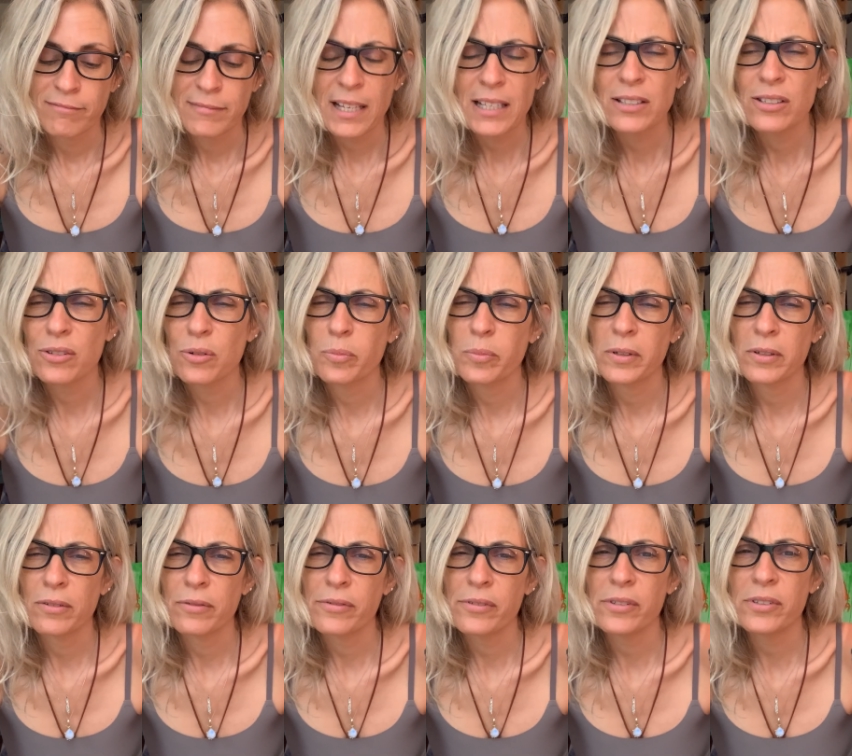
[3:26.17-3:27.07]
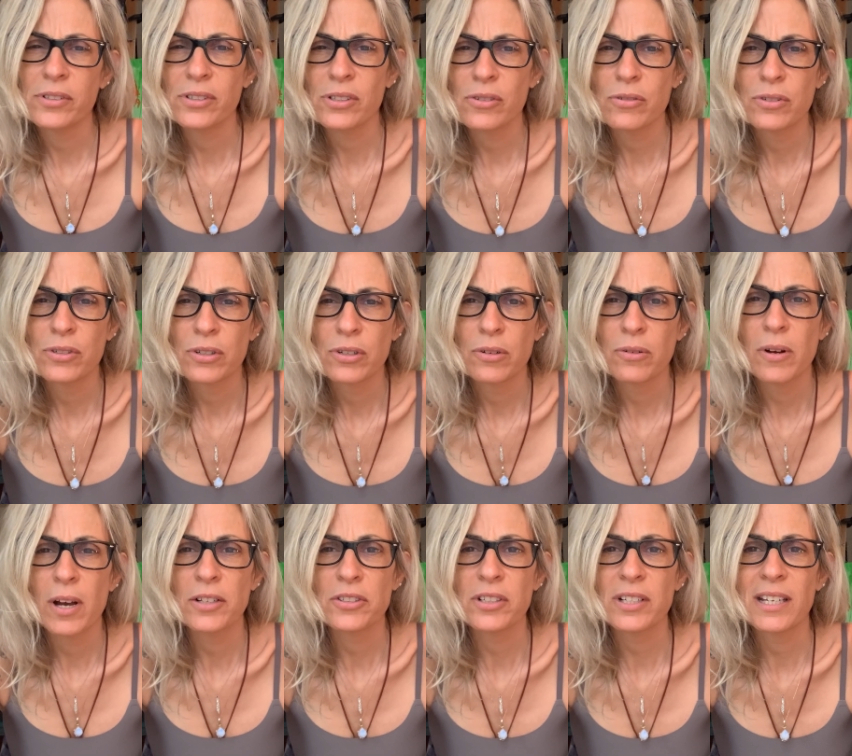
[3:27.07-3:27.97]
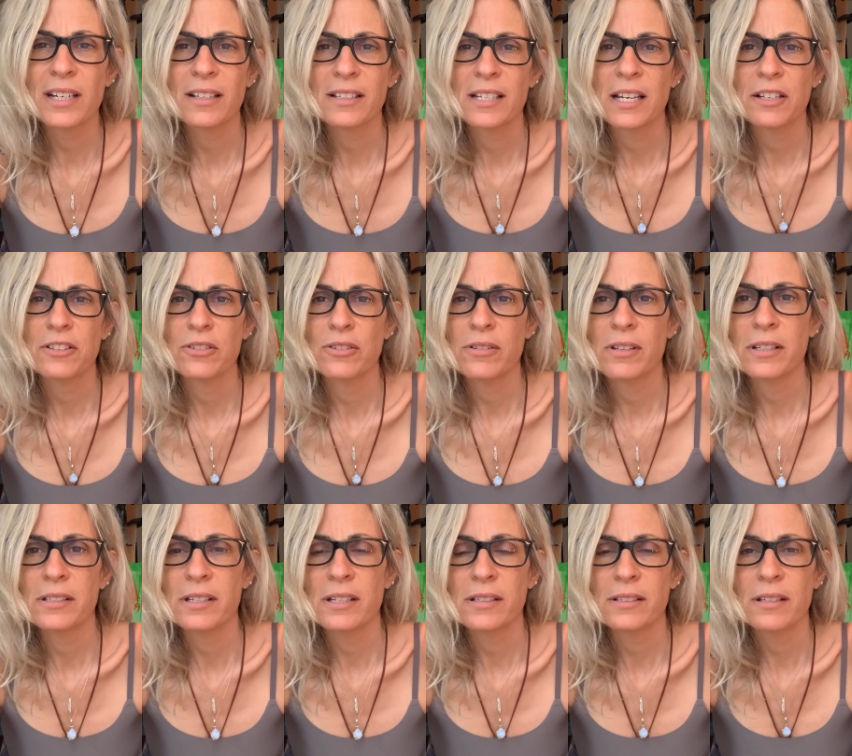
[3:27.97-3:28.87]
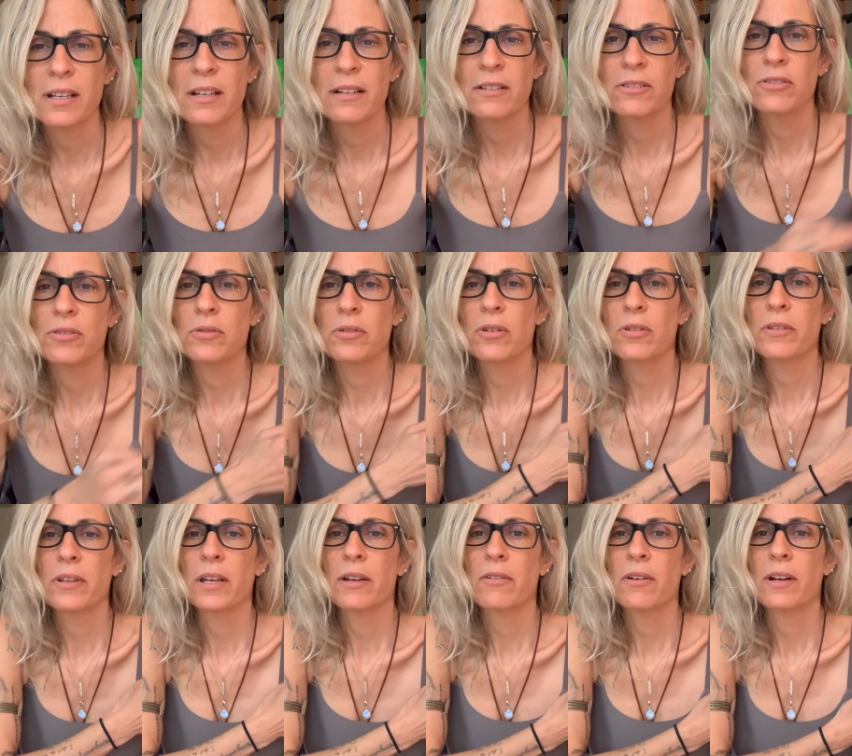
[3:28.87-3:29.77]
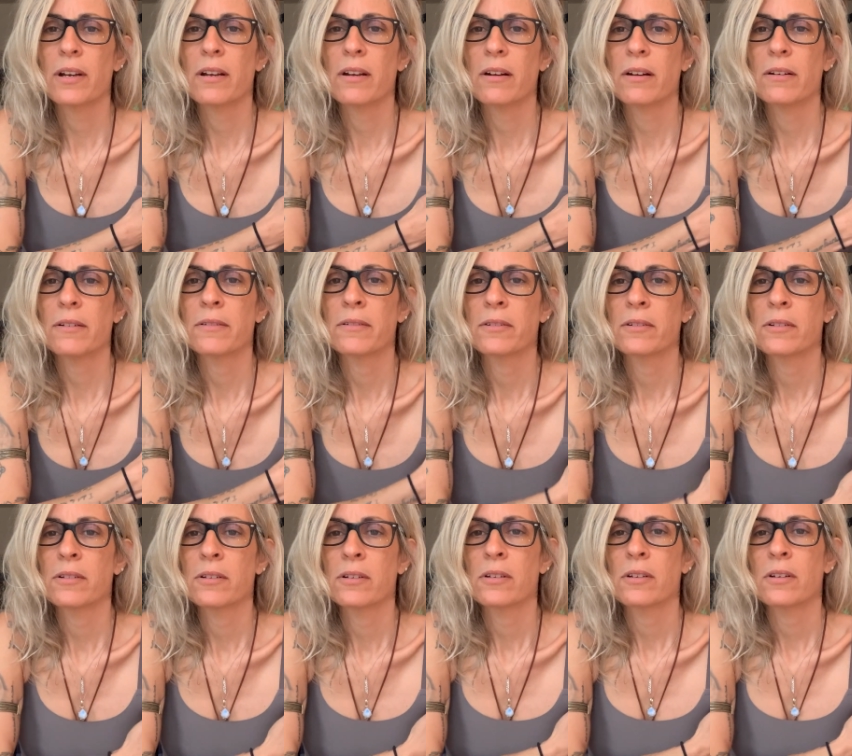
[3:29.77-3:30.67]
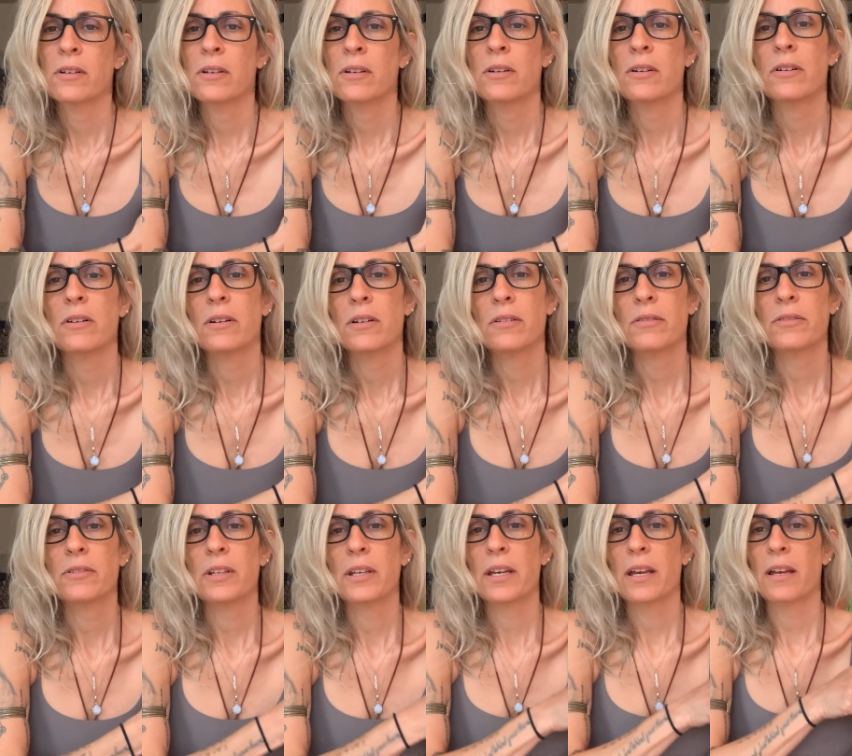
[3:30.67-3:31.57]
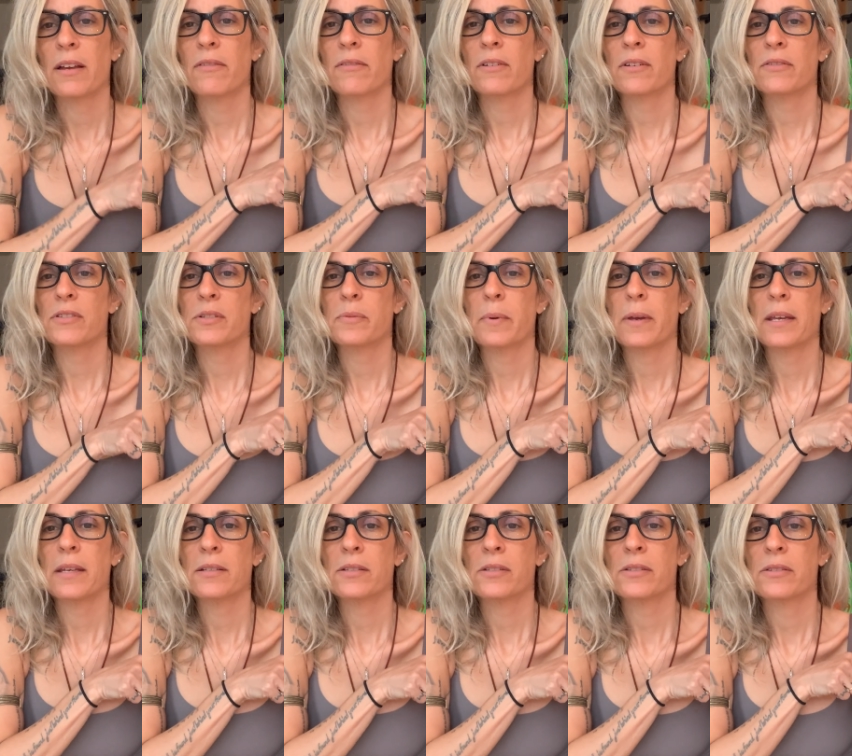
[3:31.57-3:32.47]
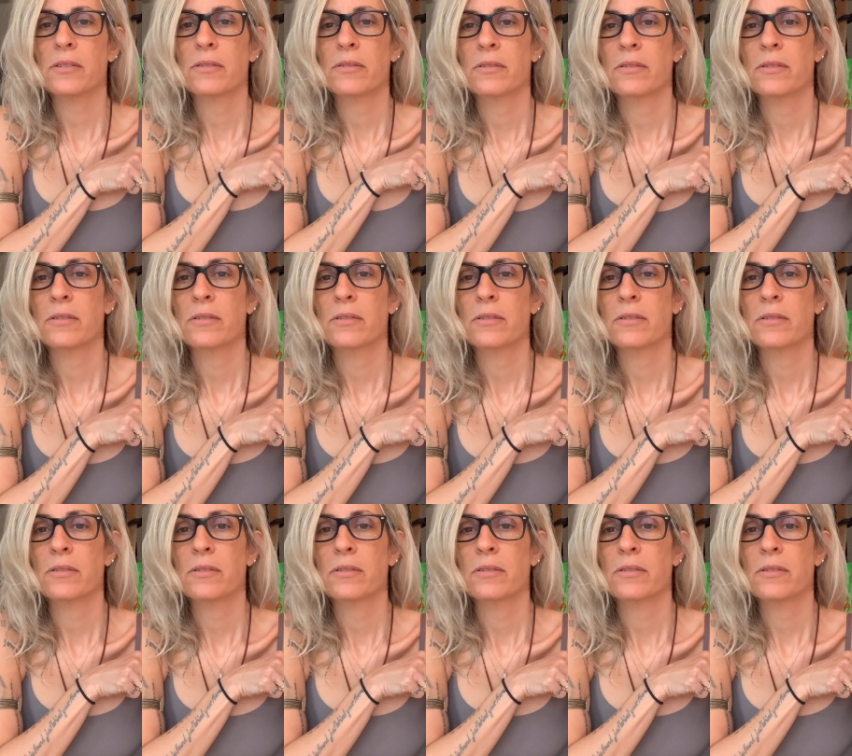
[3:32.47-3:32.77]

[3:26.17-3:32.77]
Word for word: That's so beautiful. It's so true. I should get a tattoo that says that. It should go like right here. I don't think I have enough space